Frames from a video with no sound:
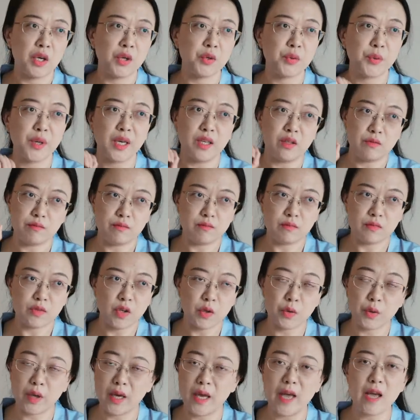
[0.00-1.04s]
who can
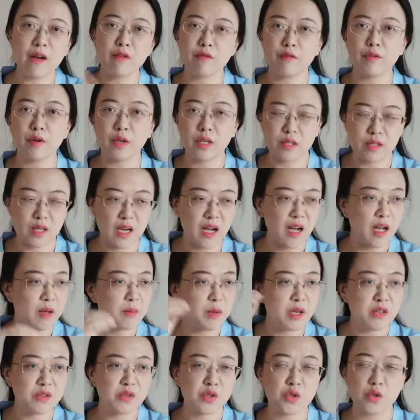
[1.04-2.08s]
who can every
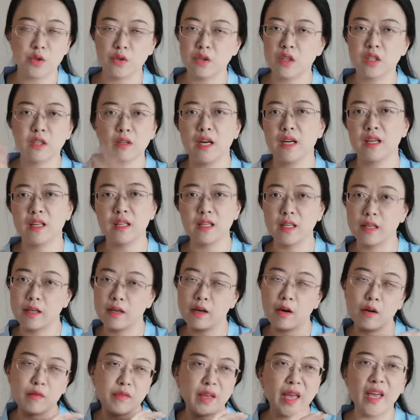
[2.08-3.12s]
time answer
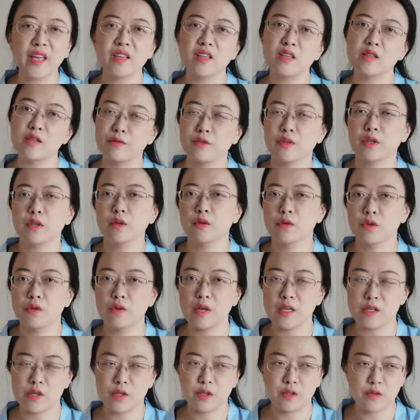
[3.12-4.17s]
correctly of any difficult
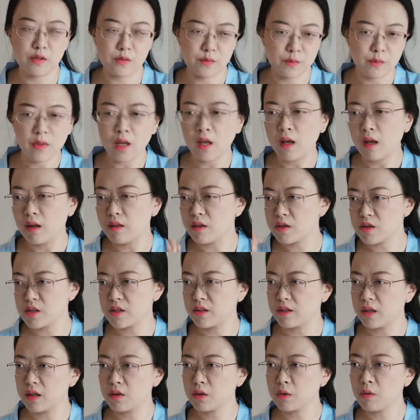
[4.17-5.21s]
questions. And there's
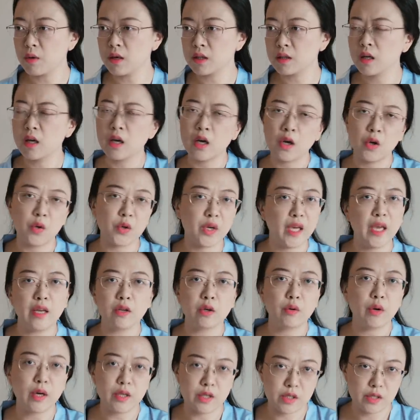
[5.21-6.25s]
another one who
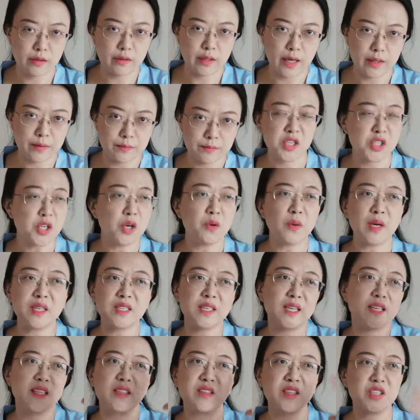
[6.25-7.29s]
can't quite do that. So one
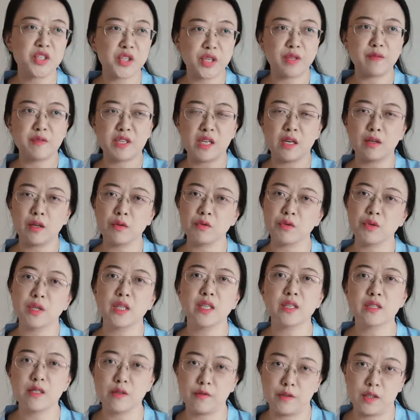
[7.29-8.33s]
day the teacher gives out a
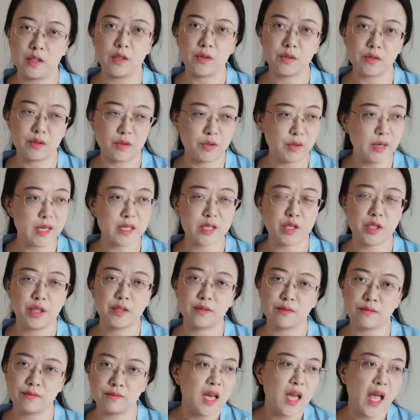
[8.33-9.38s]
really difficult
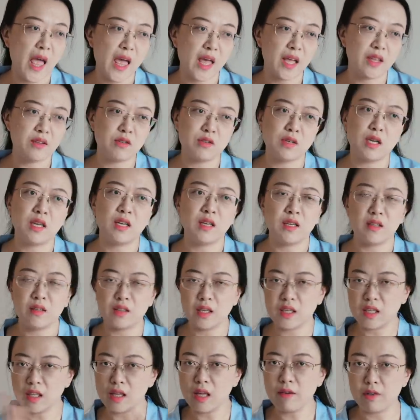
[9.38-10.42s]
question, and
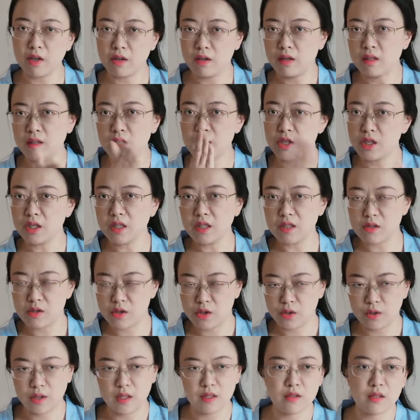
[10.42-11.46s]
the clever, the genius
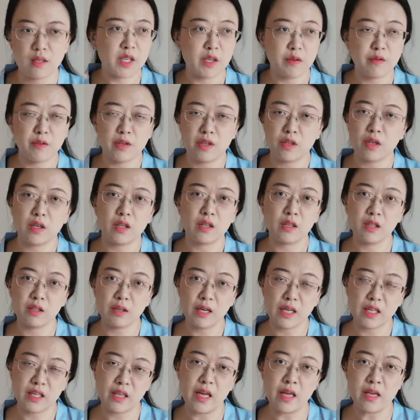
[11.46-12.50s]
student give it the
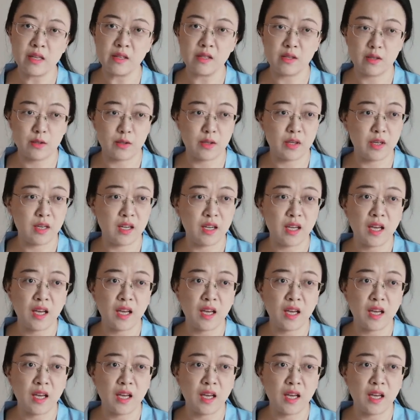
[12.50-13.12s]
correct answer,